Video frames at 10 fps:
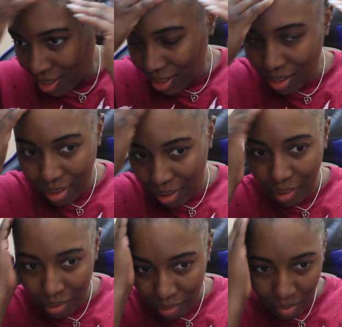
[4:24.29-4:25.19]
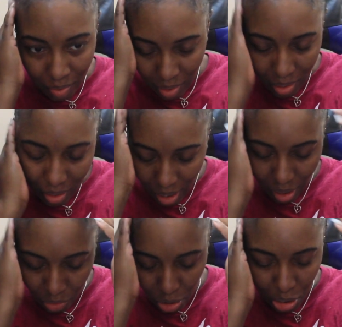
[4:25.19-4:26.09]
in
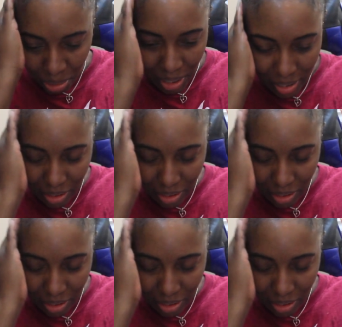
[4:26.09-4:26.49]
the first place.